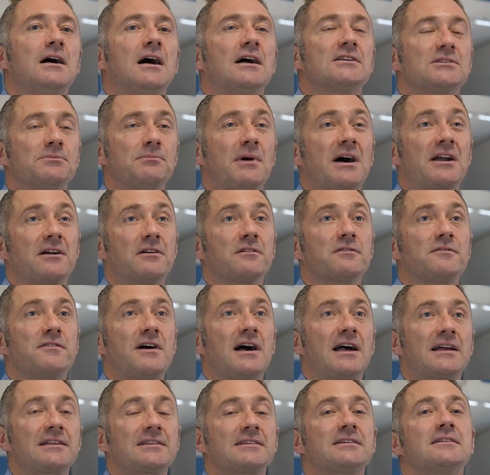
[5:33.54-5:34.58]
As a matter of
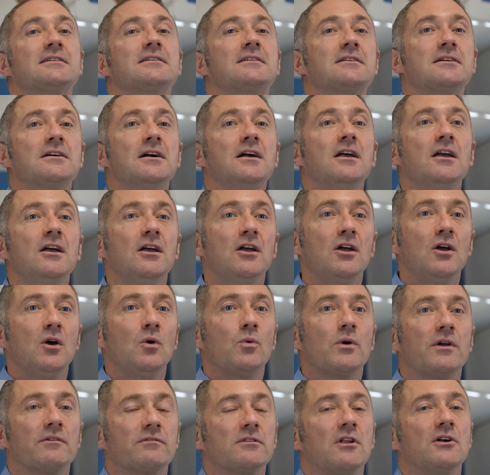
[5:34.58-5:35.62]
fact,
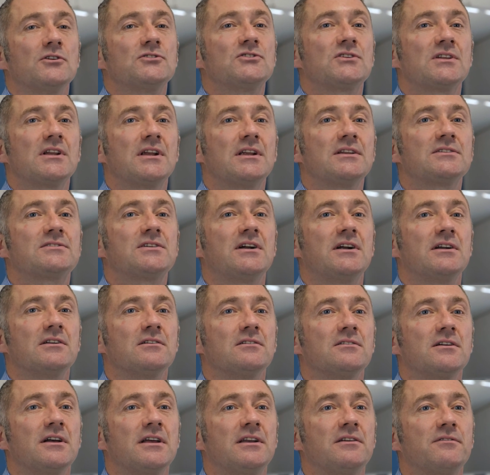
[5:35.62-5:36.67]
we have launched an
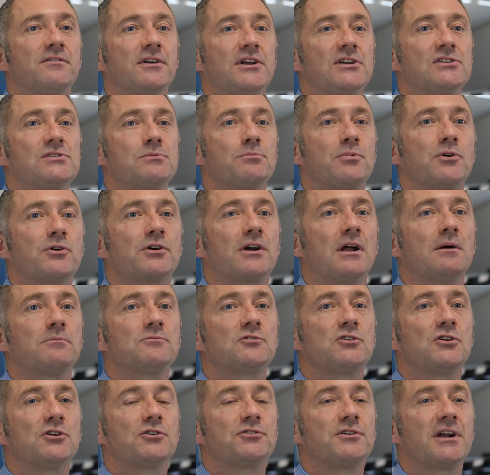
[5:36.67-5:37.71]
internal innovation programme
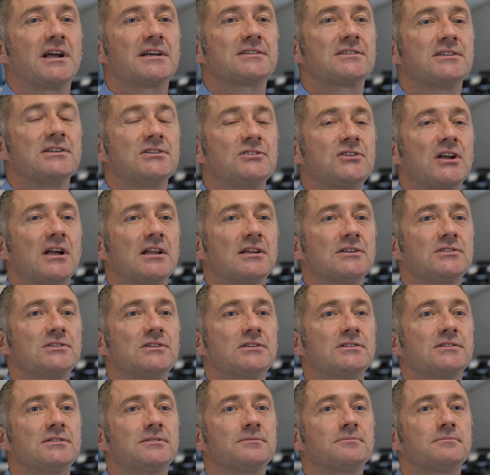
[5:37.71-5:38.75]
to address these
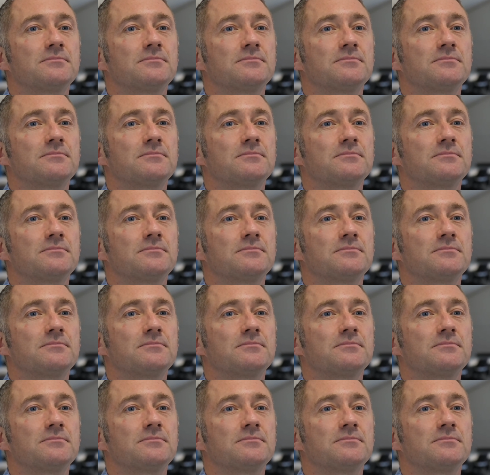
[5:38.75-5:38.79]
challenges.